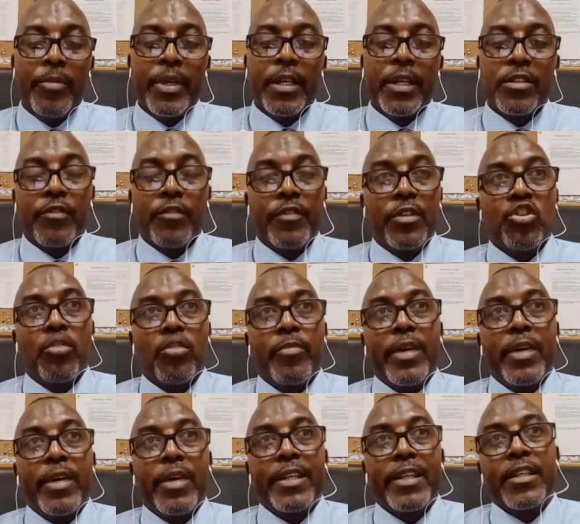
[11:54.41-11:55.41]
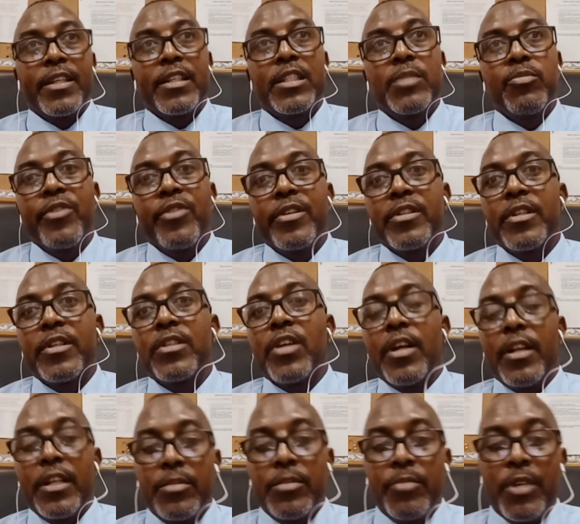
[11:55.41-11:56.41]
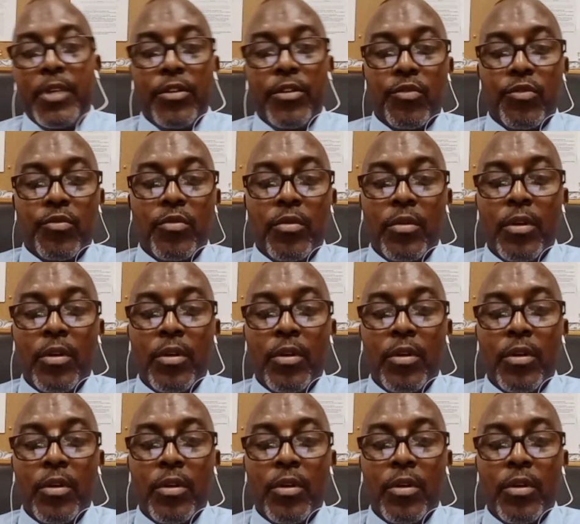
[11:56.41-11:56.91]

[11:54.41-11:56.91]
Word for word: because of the traumatic experience the child has been through.